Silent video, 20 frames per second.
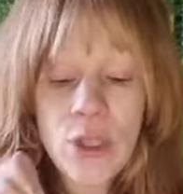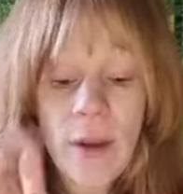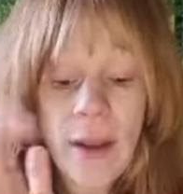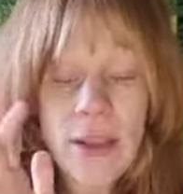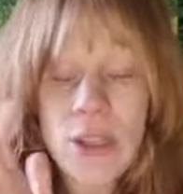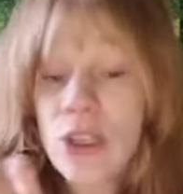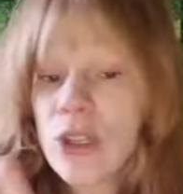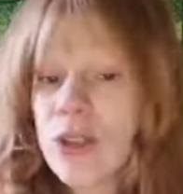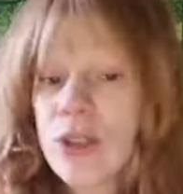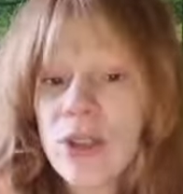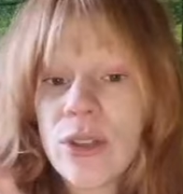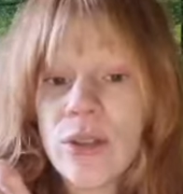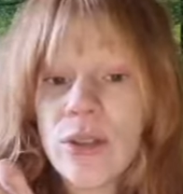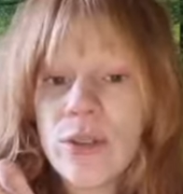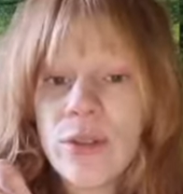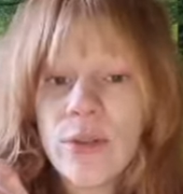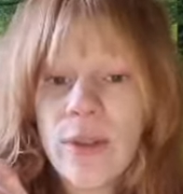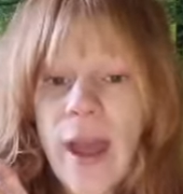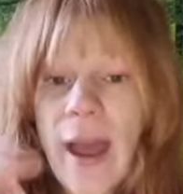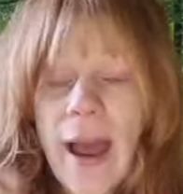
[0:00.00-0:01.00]
So I choose
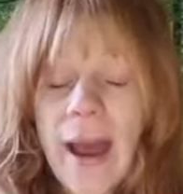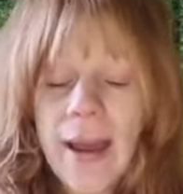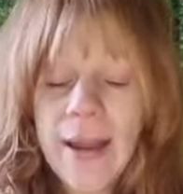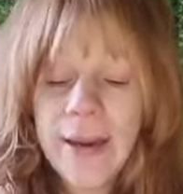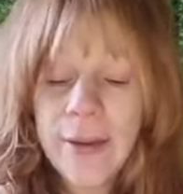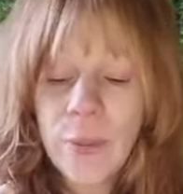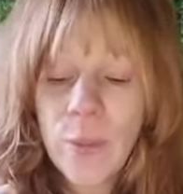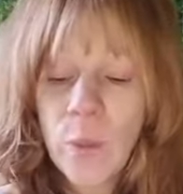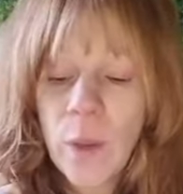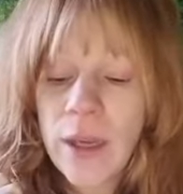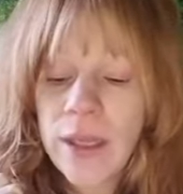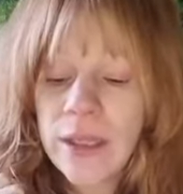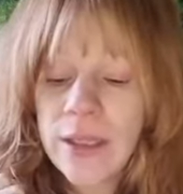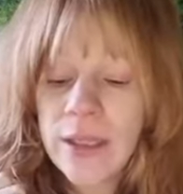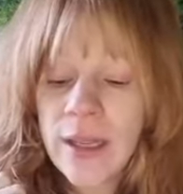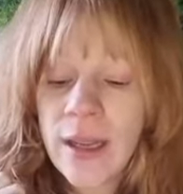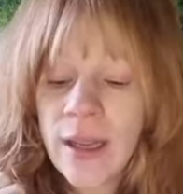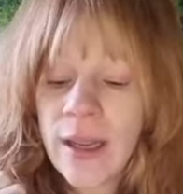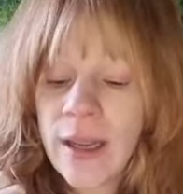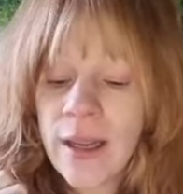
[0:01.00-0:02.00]
to do that
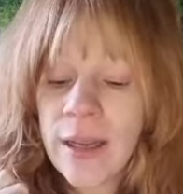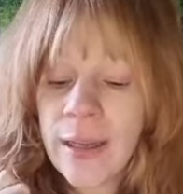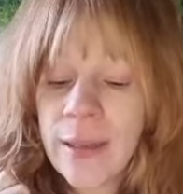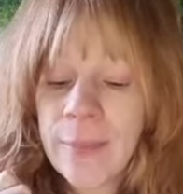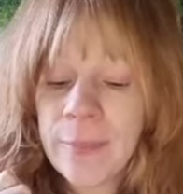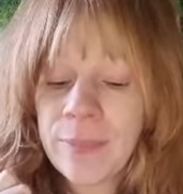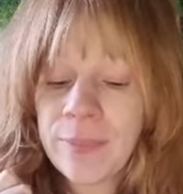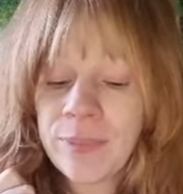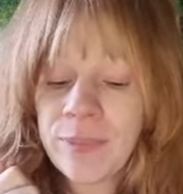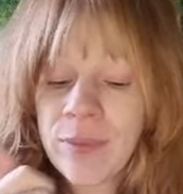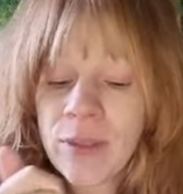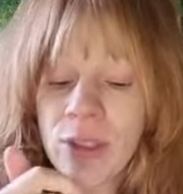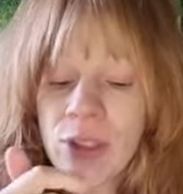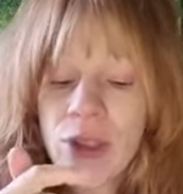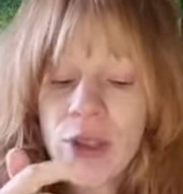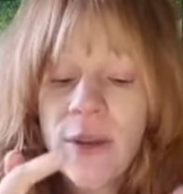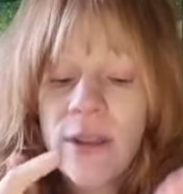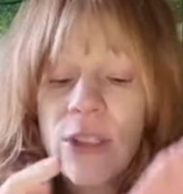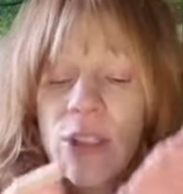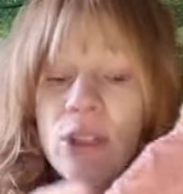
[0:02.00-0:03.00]
one.
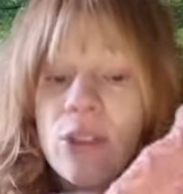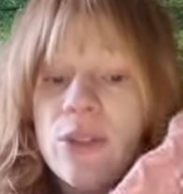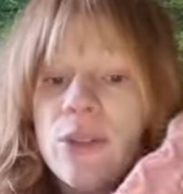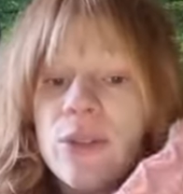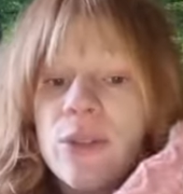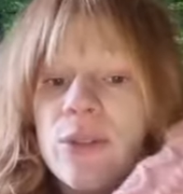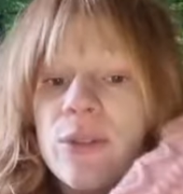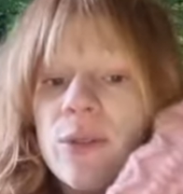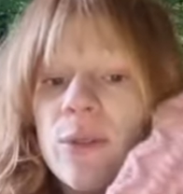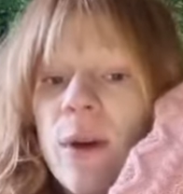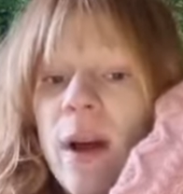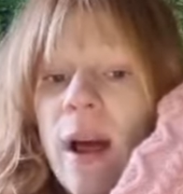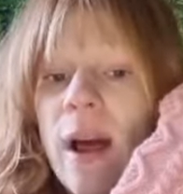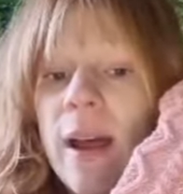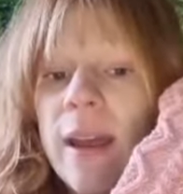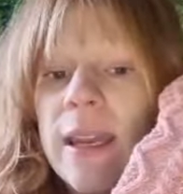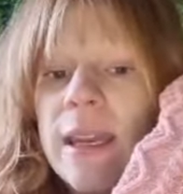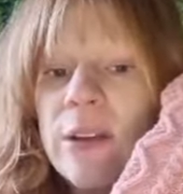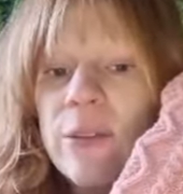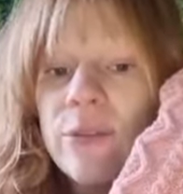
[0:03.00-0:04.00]
So I choose to
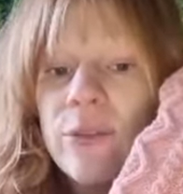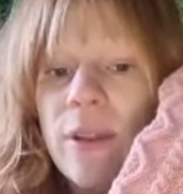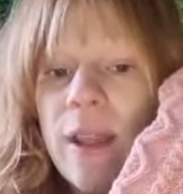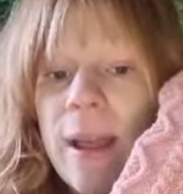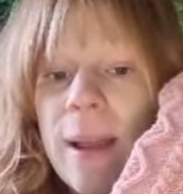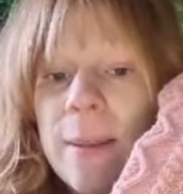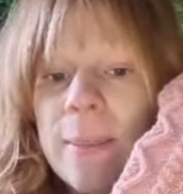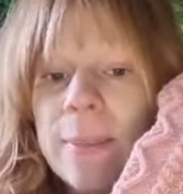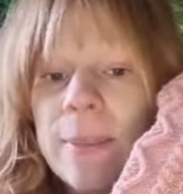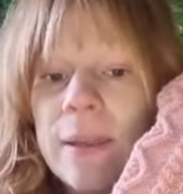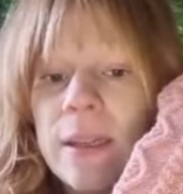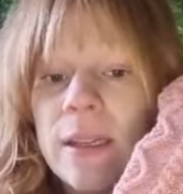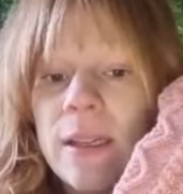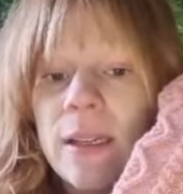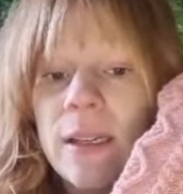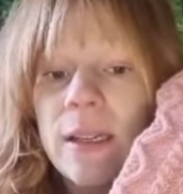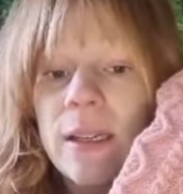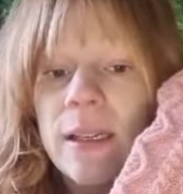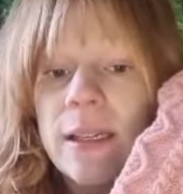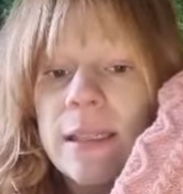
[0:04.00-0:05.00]
do a heel flap
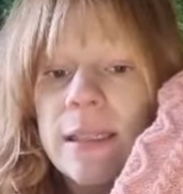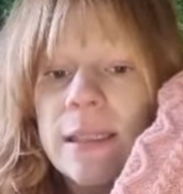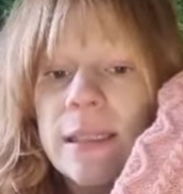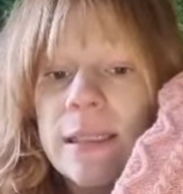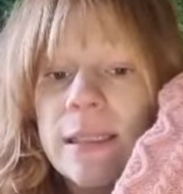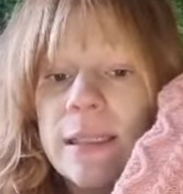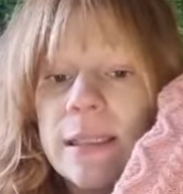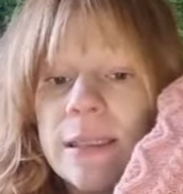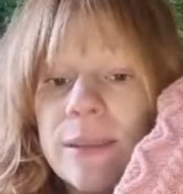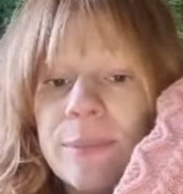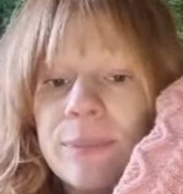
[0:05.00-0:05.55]
and a